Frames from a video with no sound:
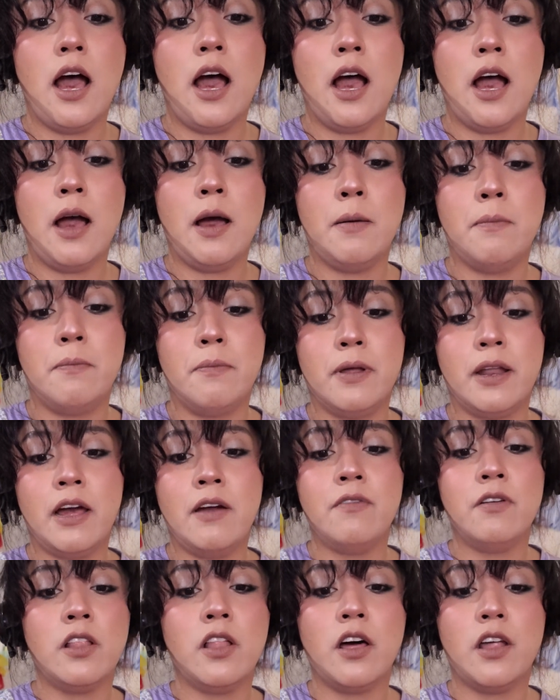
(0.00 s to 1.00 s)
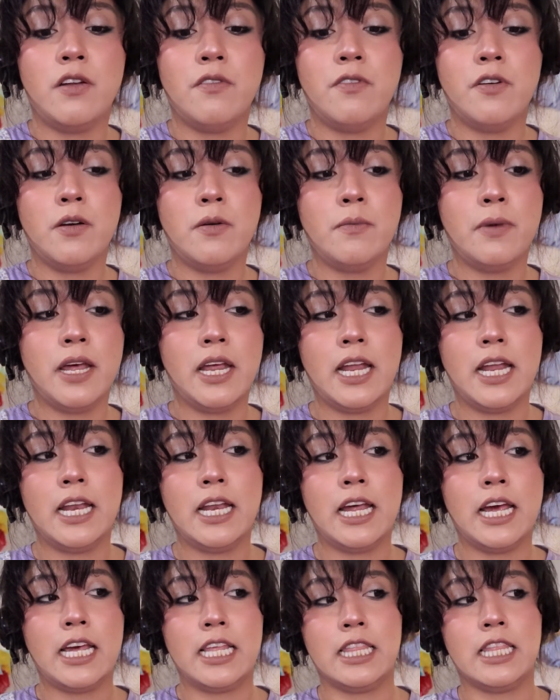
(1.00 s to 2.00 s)
but I have a lot of them,
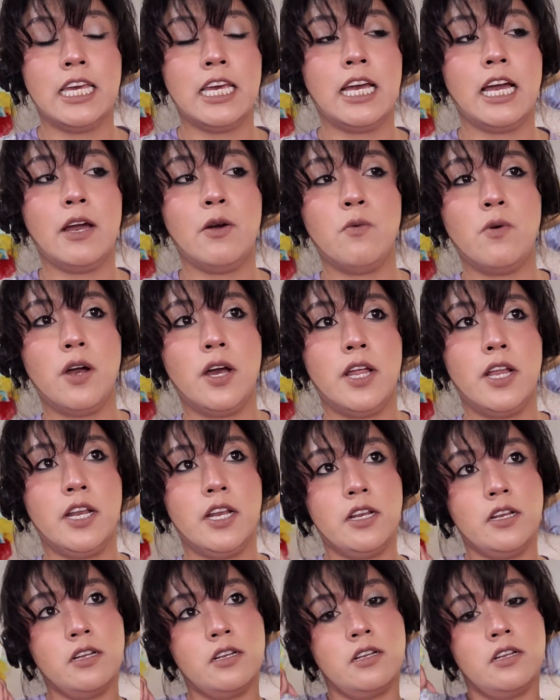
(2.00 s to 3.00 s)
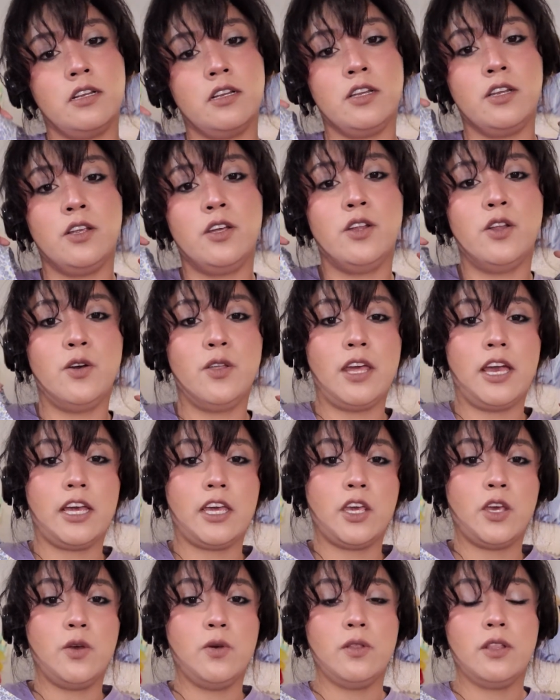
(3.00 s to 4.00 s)
and I think I want,
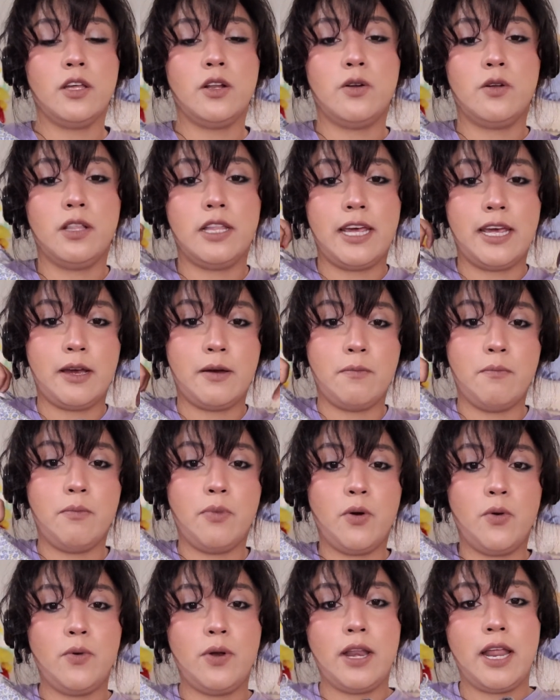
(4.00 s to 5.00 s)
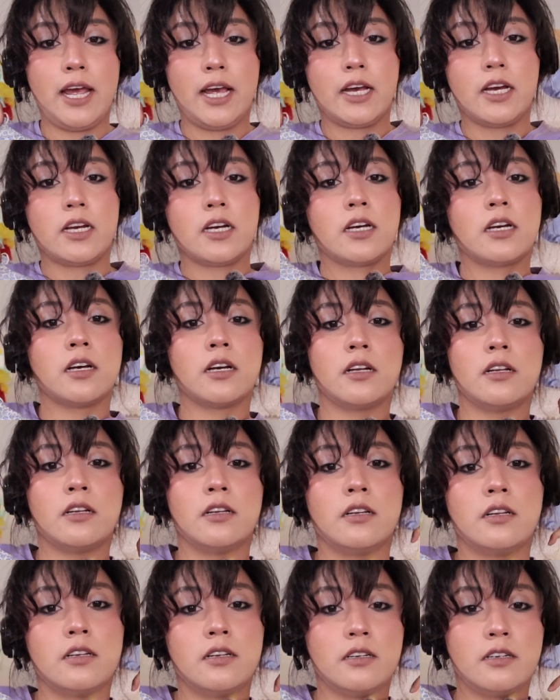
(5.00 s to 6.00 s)
that cute little like boat neck
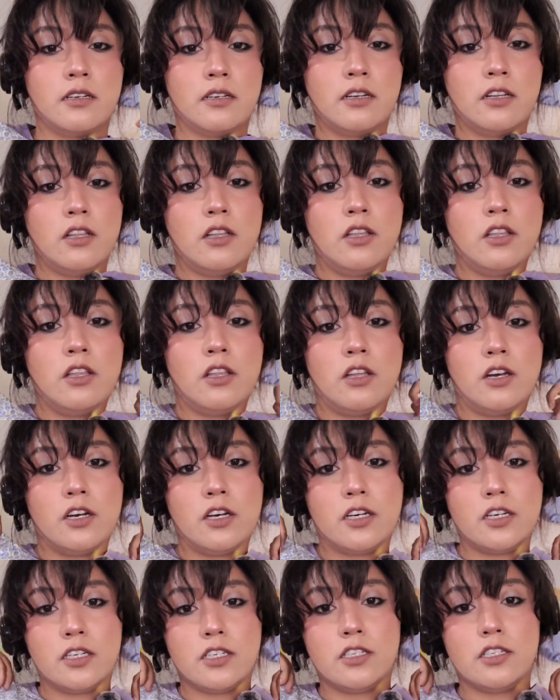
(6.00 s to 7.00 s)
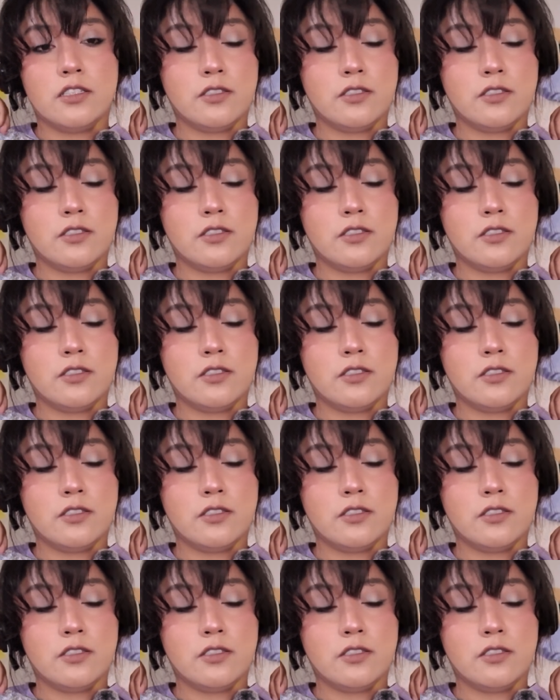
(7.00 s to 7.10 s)
look.